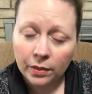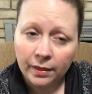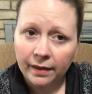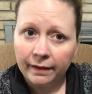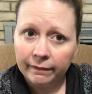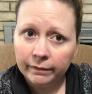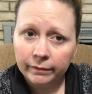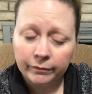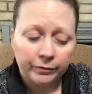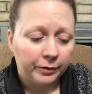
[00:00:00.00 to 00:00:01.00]
thing
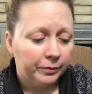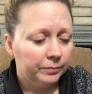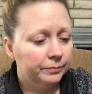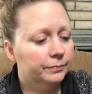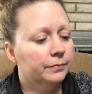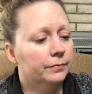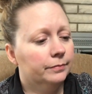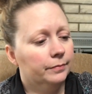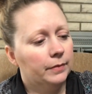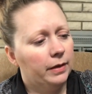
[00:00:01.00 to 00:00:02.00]
from,
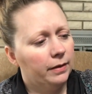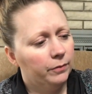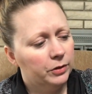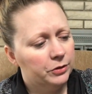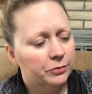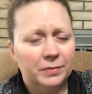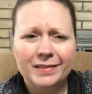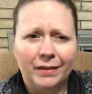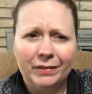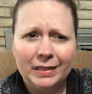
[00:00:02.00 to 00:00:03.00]
I would assume, the
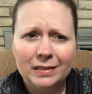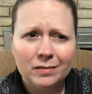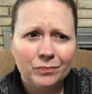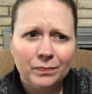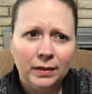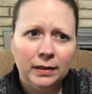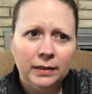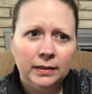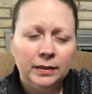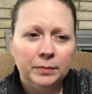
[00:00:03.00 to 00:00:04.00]
70s.
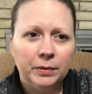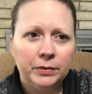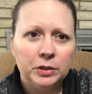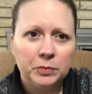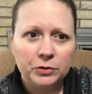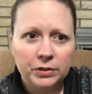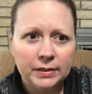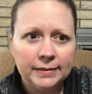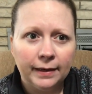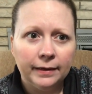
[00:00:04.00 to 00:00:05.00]
But when you push on
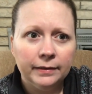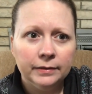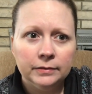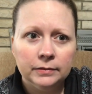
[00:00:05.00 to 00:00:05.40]
his head,